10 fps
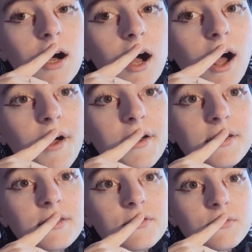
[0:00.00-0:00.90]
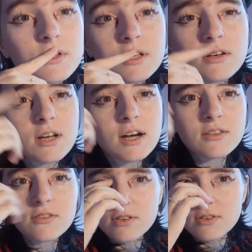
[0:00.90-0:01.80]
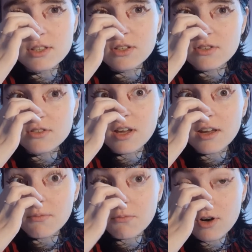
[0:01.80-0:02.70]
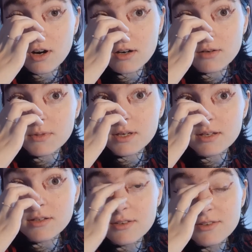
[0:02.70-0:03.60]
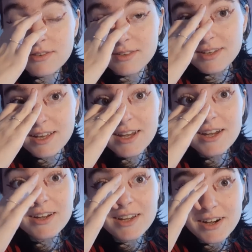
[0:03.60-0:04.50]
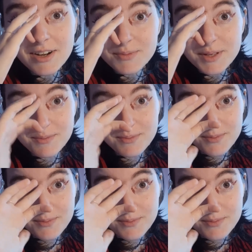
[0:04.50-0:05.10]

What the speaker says: and we know that, so we just say them wrong because it can't be